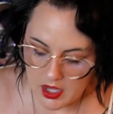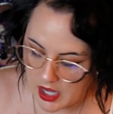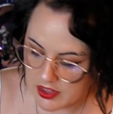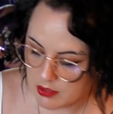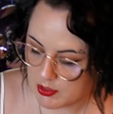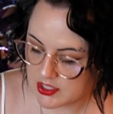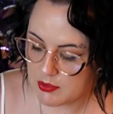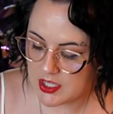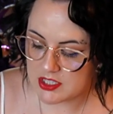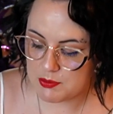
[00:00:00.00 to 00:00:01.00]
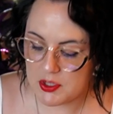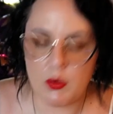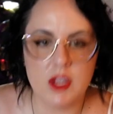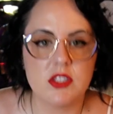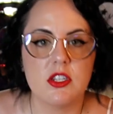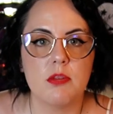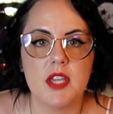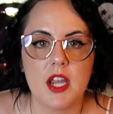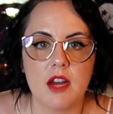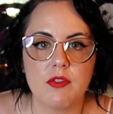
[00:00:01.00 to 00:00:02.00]
And the reason why Spirit wants you to be
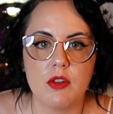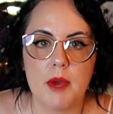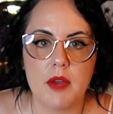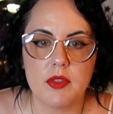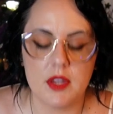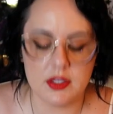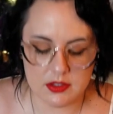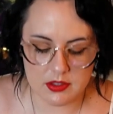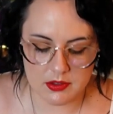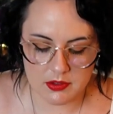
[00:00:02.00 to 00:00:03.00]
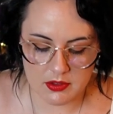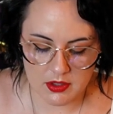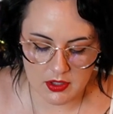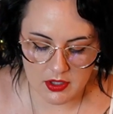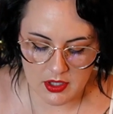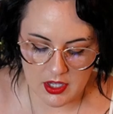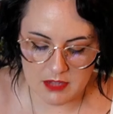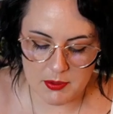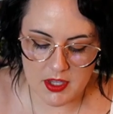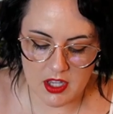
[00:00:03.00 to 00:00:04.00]
careful about this
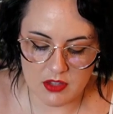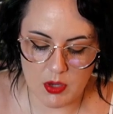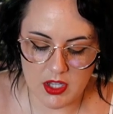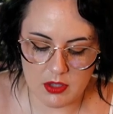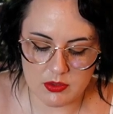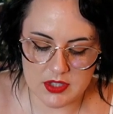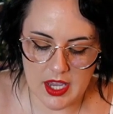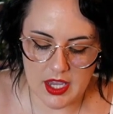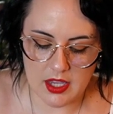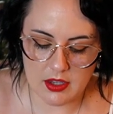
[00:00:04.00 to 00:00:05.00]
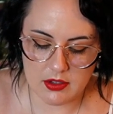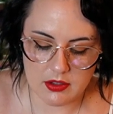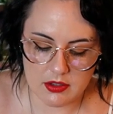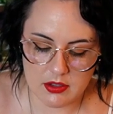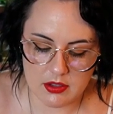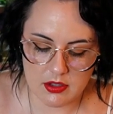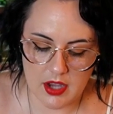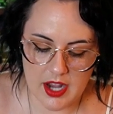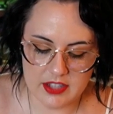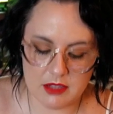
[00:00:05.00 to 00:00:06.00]
is because what you say
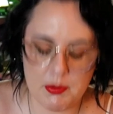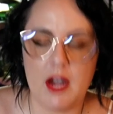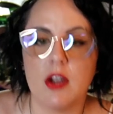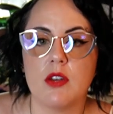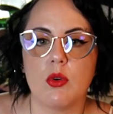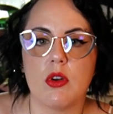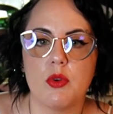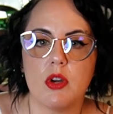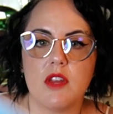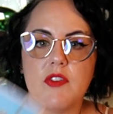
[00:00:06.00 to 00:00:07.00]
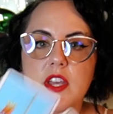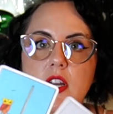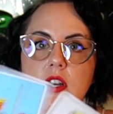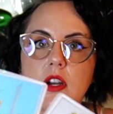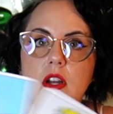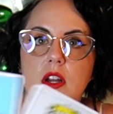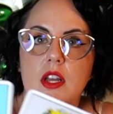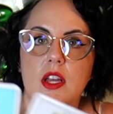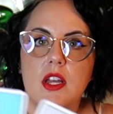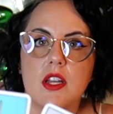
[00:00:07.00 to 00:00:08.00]
as a parent or authority figure
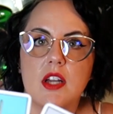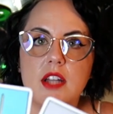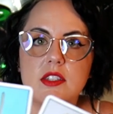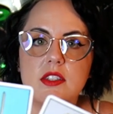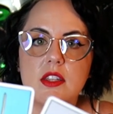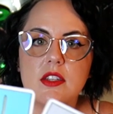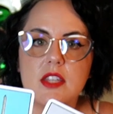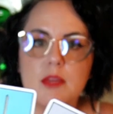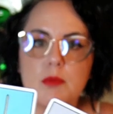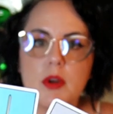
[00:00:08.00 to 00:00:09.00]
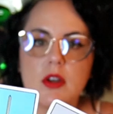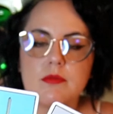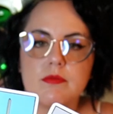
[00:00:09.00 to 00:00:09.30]
cuts deeper.